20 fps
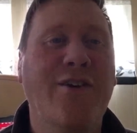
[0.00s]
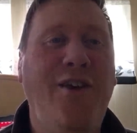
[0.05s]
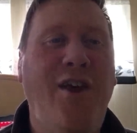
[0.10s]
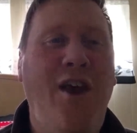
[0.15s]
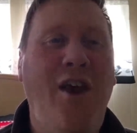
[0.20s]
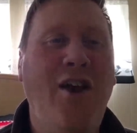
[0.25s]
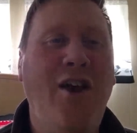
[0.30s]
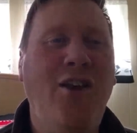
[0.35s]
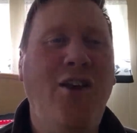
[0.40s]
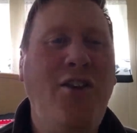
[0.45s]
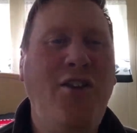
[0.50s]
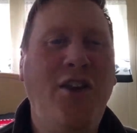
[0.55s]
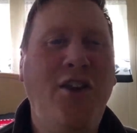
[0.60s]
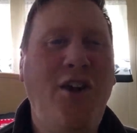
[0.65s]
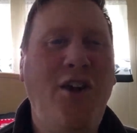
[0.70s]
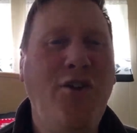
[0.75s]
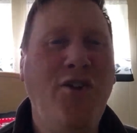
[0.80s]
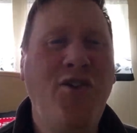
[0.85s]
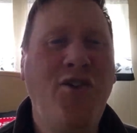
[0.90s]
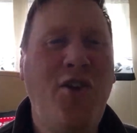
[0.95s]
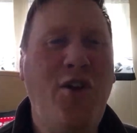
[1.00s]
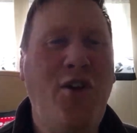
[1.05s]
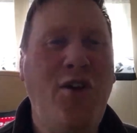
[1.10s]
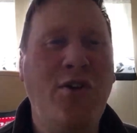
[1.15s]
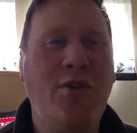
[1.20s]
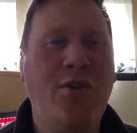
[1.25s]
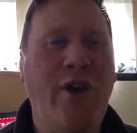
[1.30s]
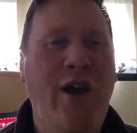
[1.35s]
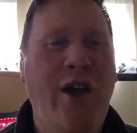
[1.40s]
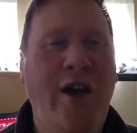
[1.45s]
Yeah, London Old
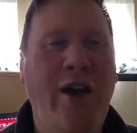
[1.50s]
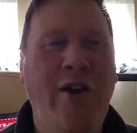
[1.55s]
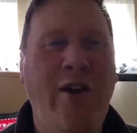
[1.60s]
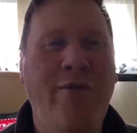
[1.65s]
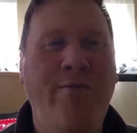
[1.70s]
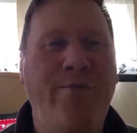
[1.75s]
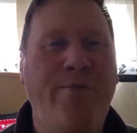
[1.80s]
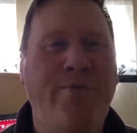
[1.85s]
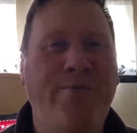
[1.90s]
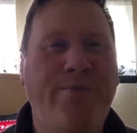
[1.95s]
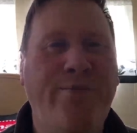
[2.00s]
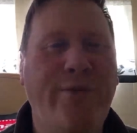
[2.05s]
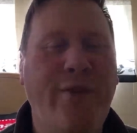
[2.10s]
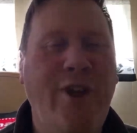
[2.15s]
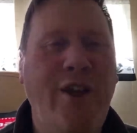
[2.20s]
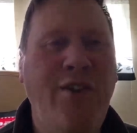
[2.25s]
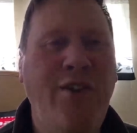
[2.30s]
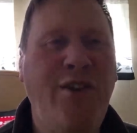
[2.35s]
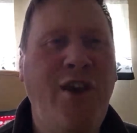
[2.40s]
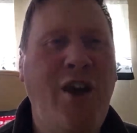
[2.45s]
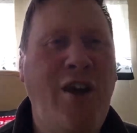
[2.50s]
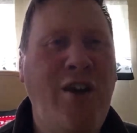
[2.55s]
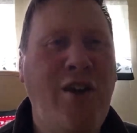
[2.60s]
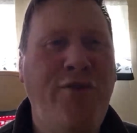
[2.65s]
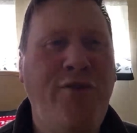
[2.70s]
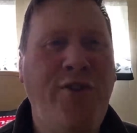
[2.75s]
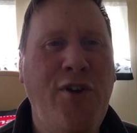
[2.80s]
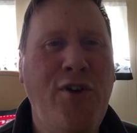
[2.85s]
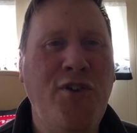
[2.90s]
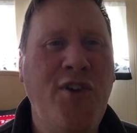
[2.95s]
School, it's kind
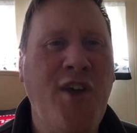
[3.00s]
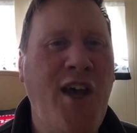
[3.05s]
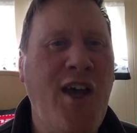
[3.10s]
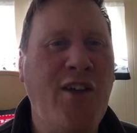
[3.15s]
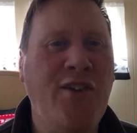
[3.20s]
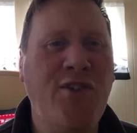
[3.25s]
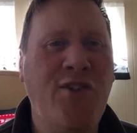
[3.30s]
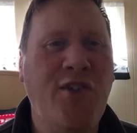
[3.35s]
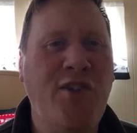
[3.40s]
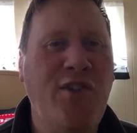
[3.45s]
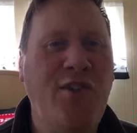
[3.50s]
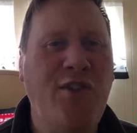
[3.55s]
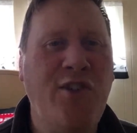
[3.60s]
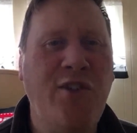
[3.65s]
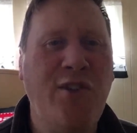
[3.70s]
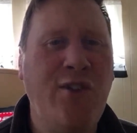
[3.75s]
of futile just